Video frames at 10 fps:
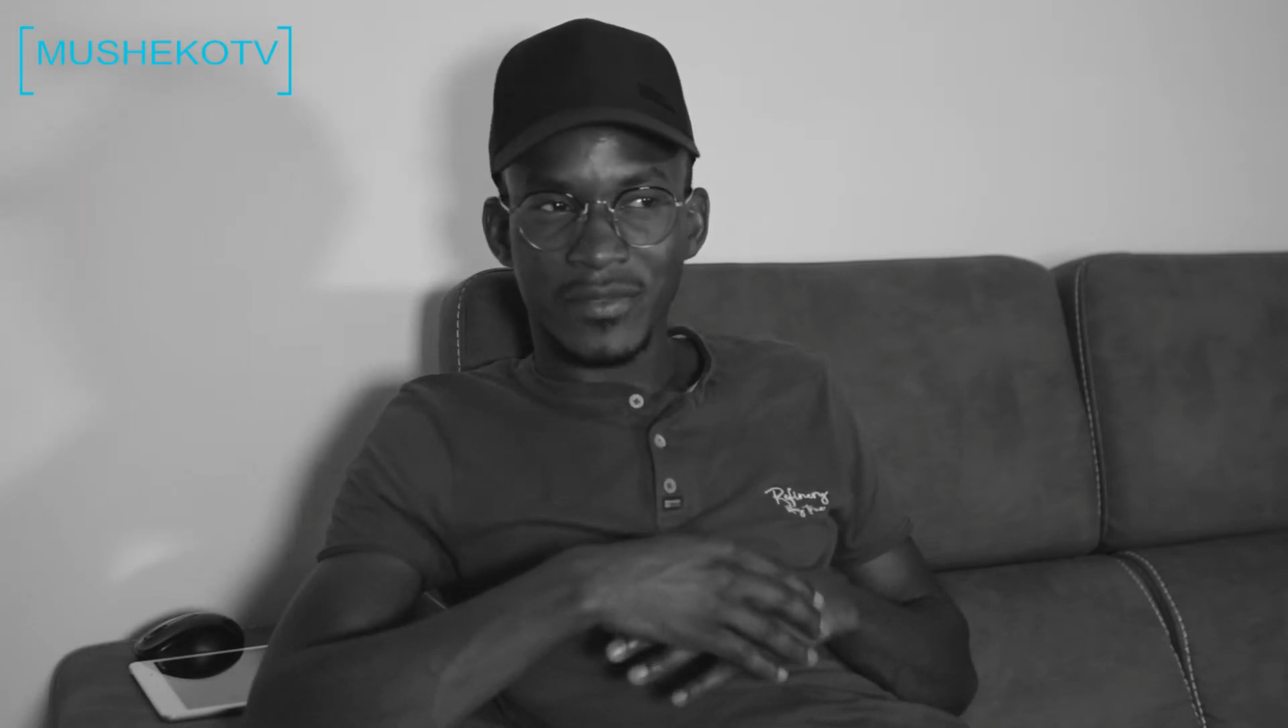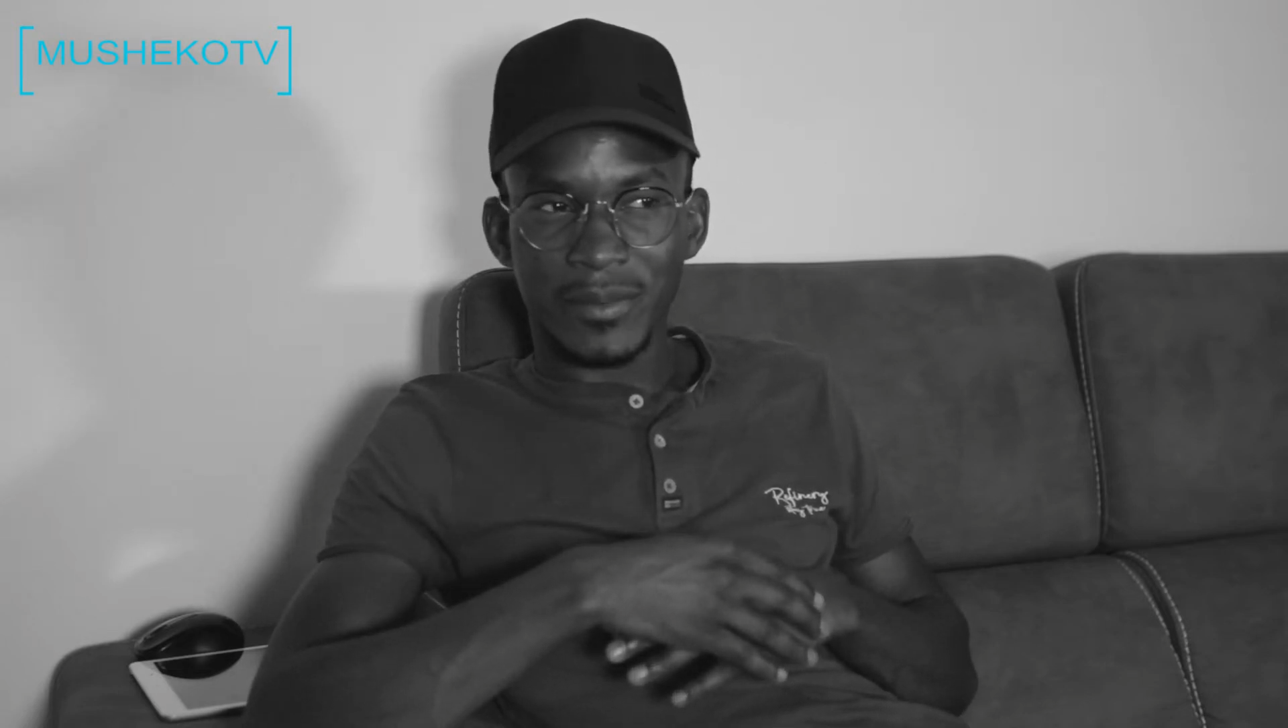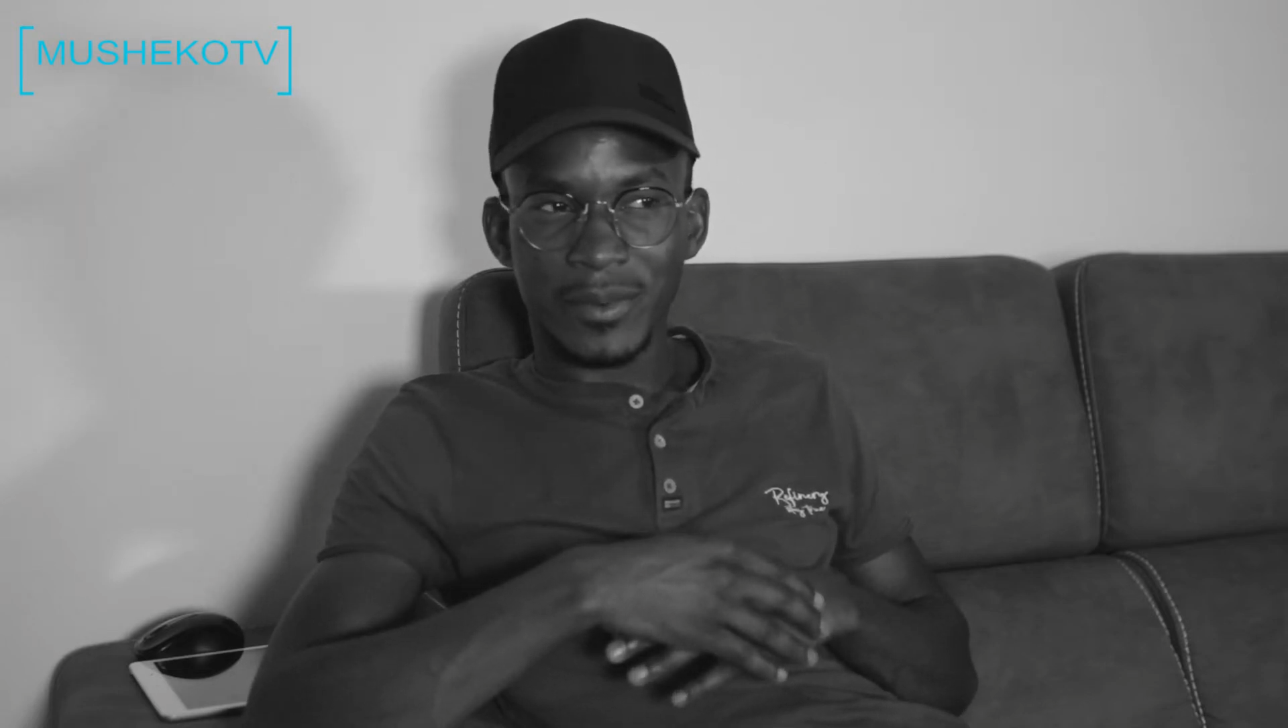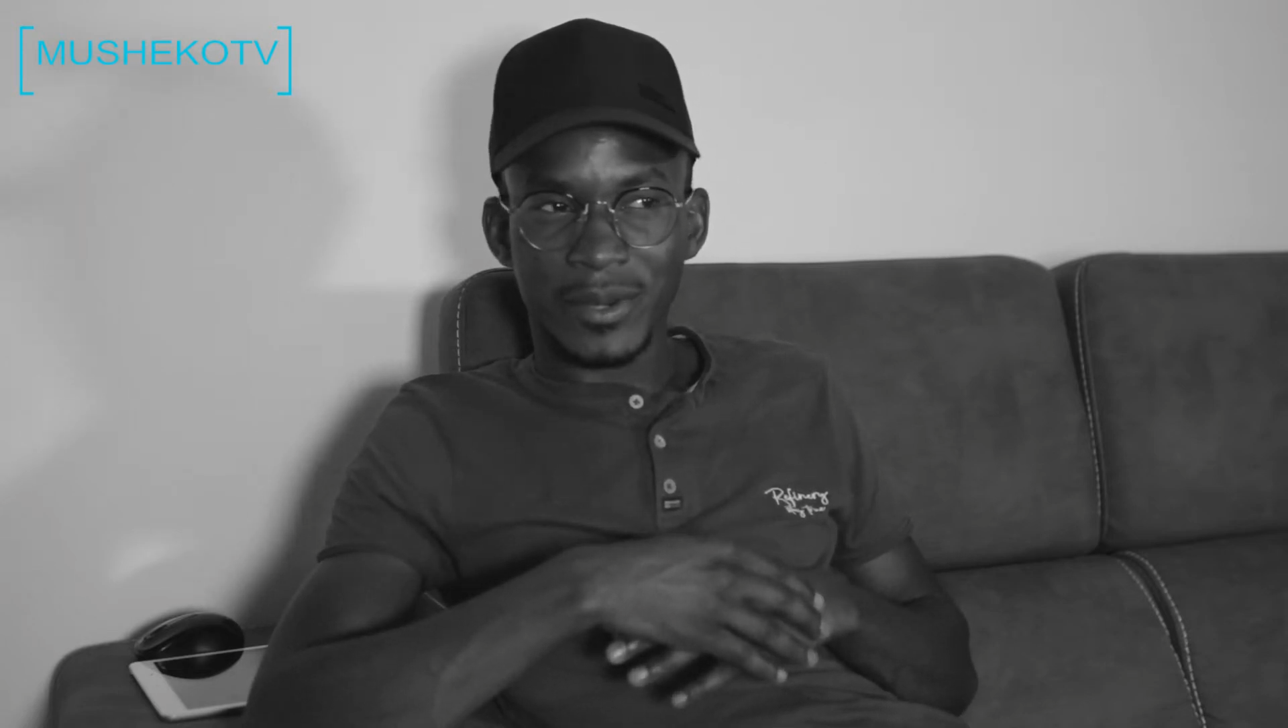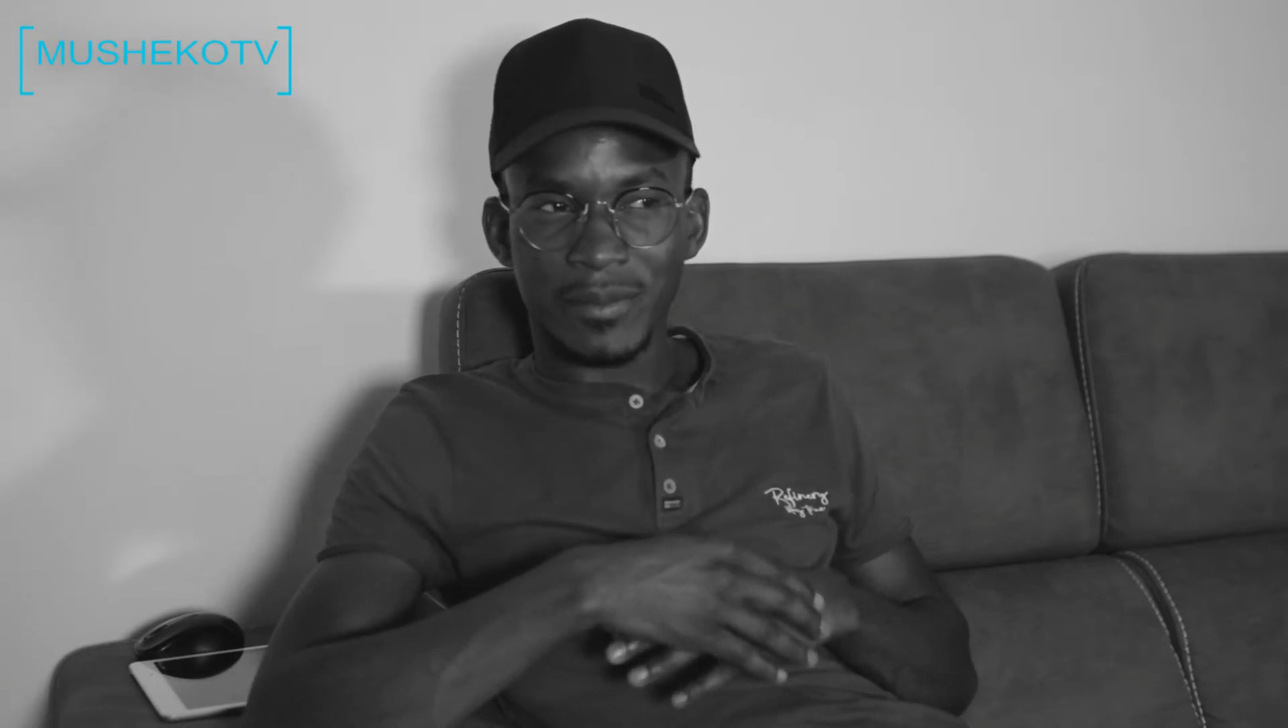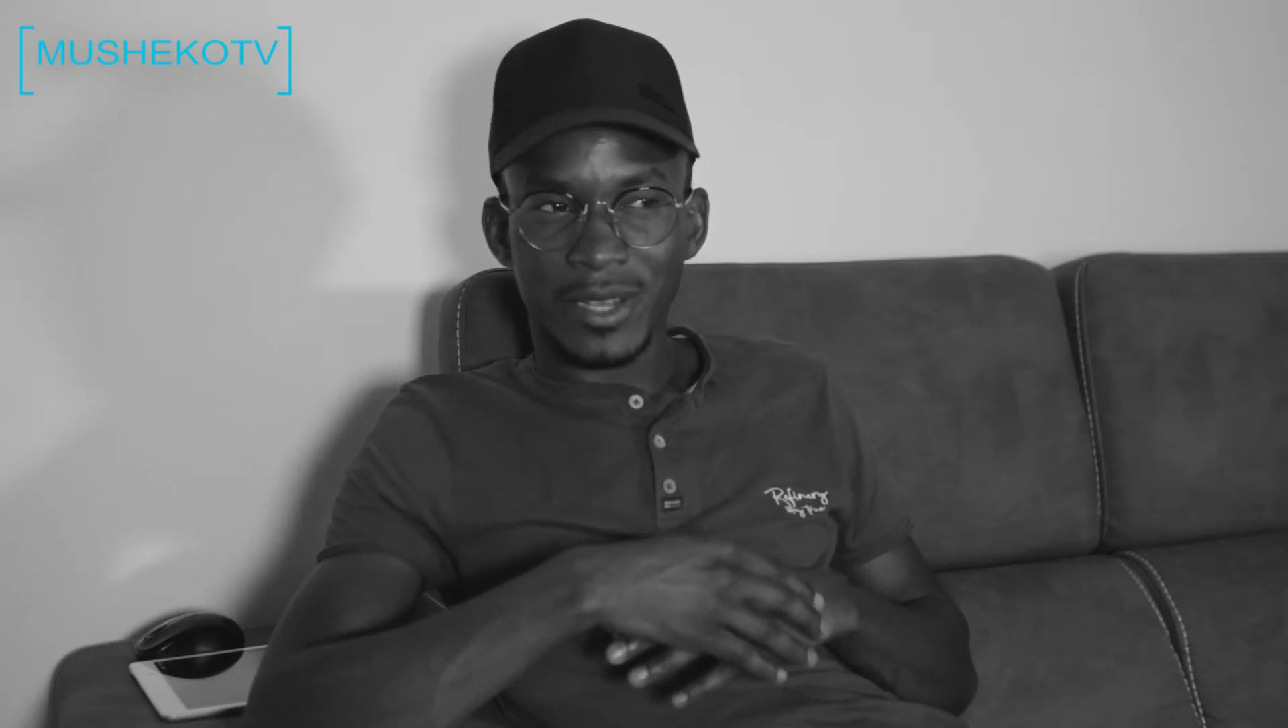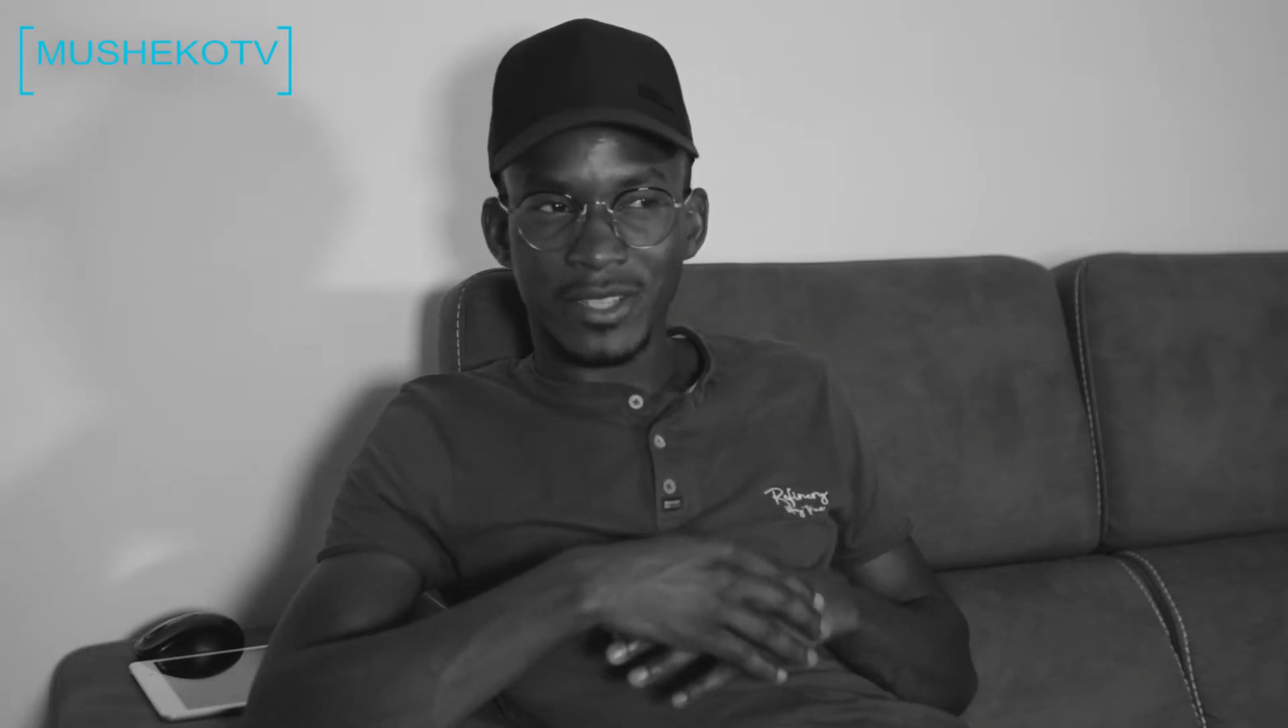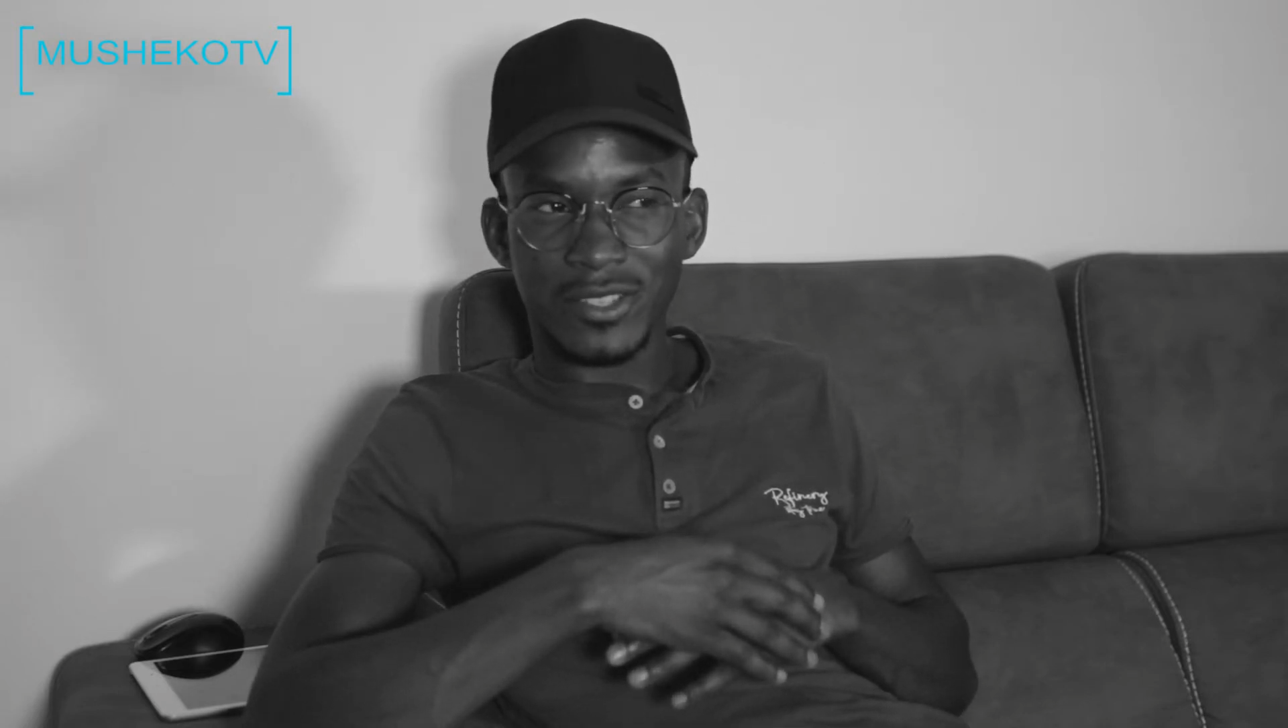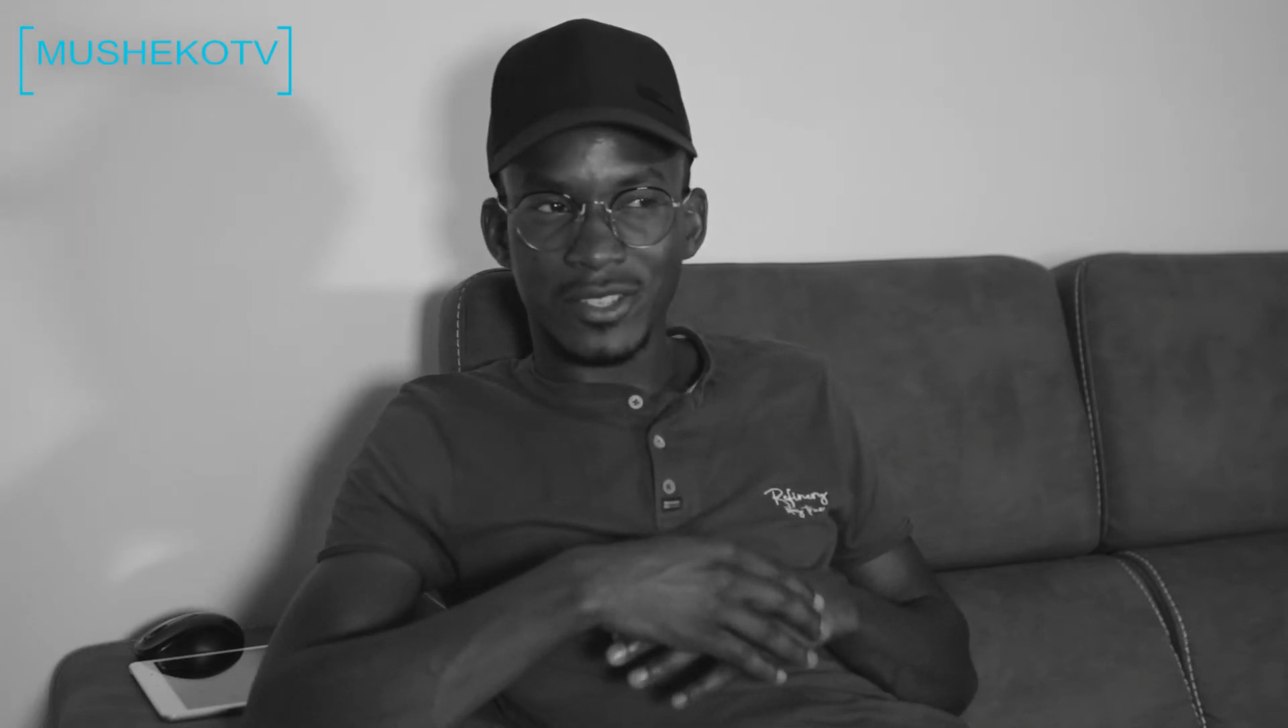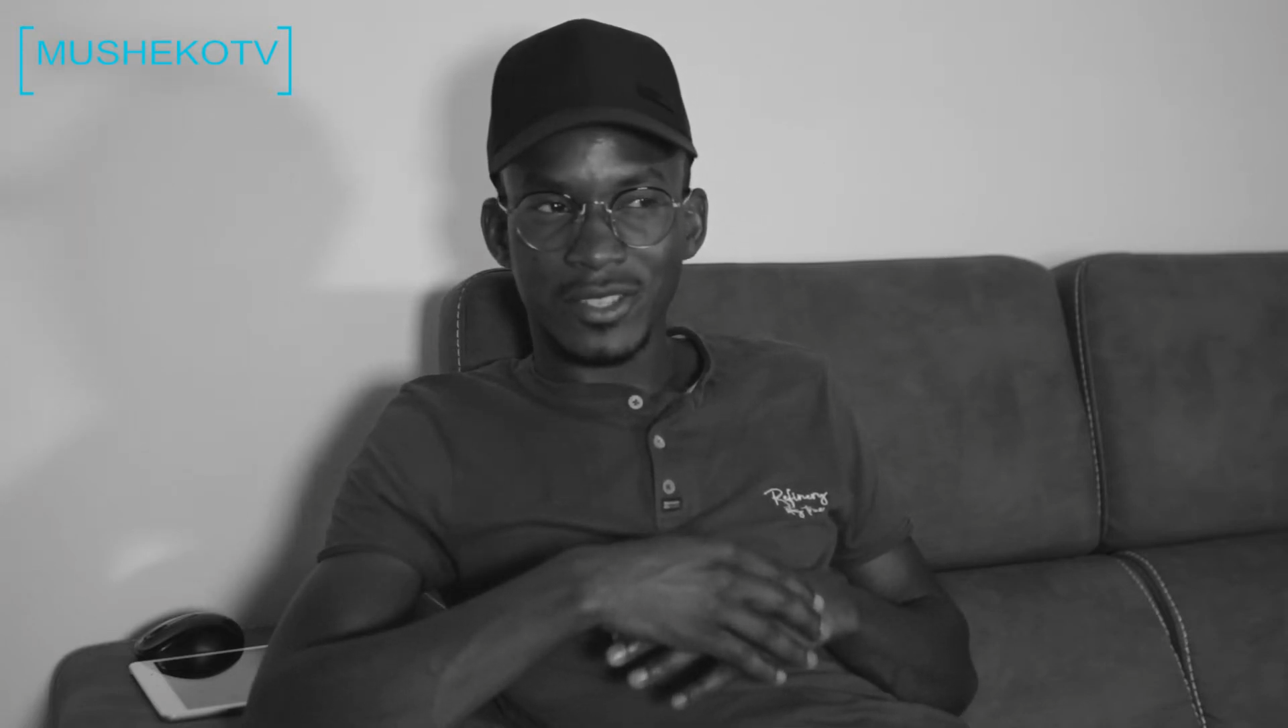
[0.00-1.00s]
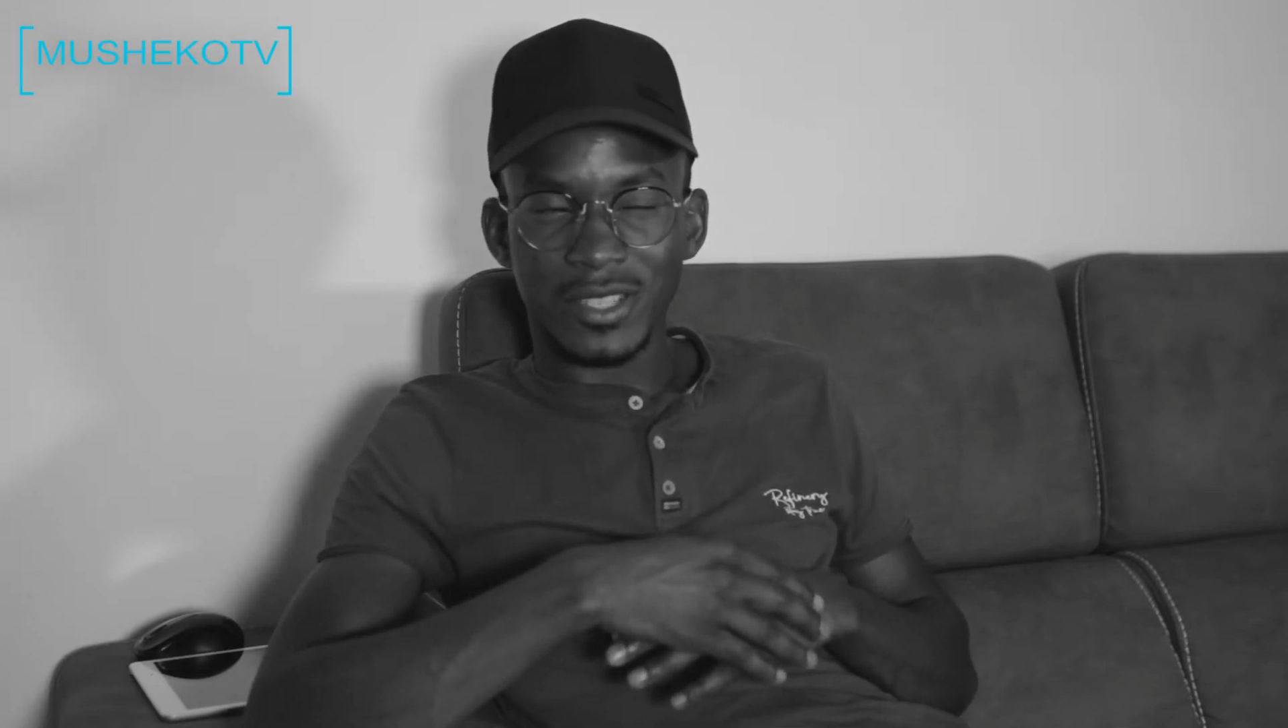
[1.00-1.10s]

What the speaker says: February, March,